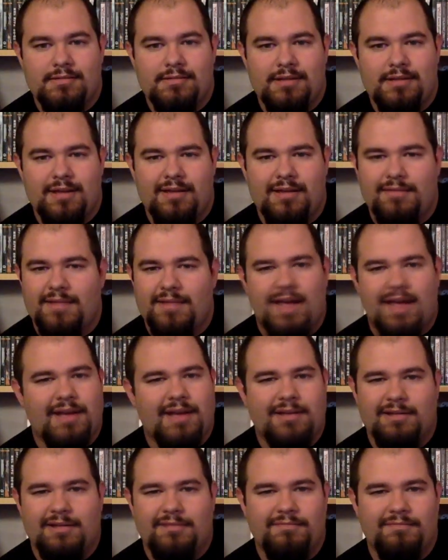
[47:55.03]
Not
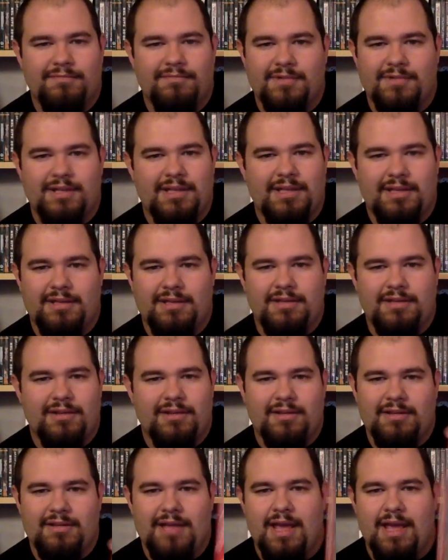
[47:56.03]
a really
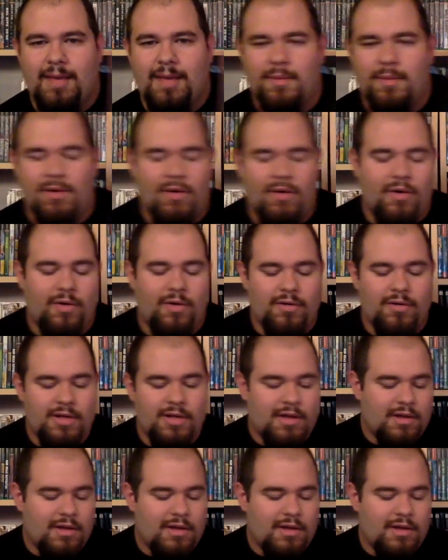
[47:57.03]
good game at all.